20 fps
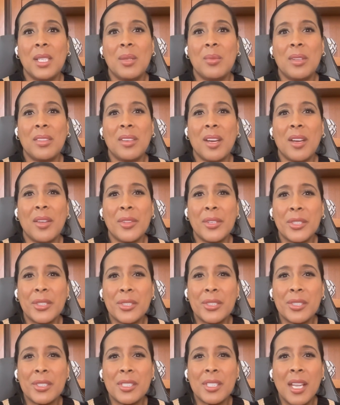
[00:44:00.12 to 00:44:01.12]
with
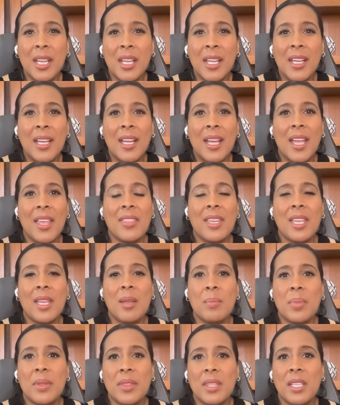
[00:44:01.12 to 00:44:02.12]
others and the
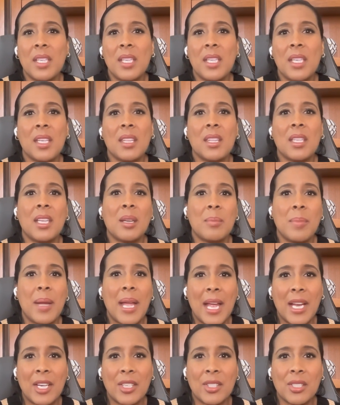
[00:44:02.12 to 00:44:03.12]
empathy and the
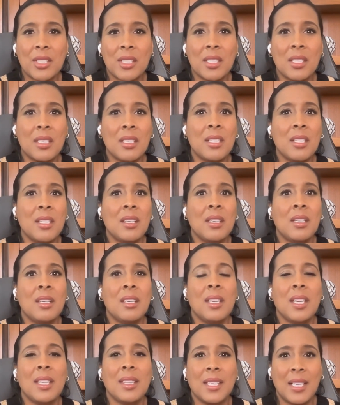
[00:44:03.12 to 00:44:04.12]
compassion
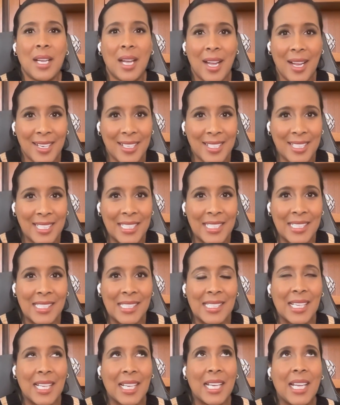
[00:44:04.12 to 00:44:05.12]
and the
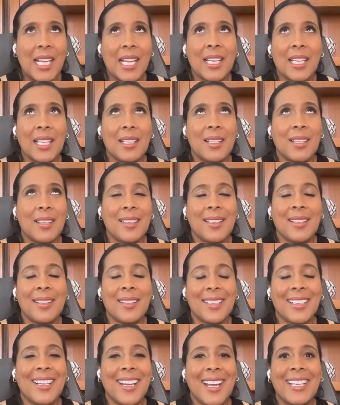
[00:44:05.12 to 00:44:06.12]
kindness
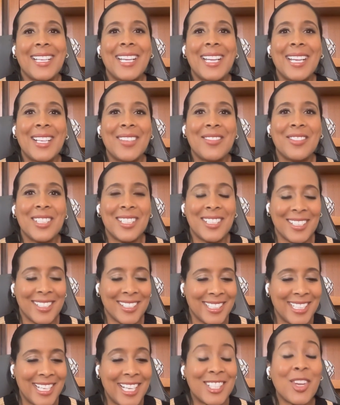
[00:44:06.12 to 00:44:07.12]
like i can't even
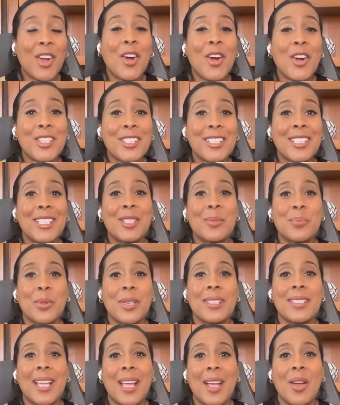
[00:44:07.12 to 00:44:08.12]
it's hard to
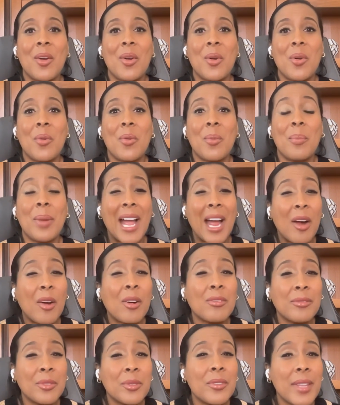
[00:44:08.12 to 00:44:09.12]
express how
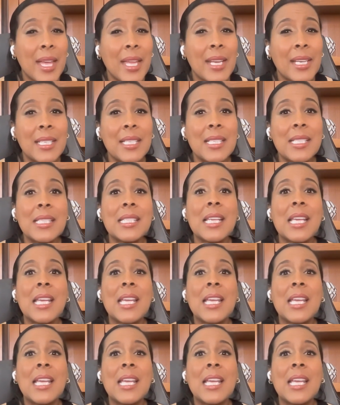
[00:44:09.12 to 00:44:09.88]
powerful that is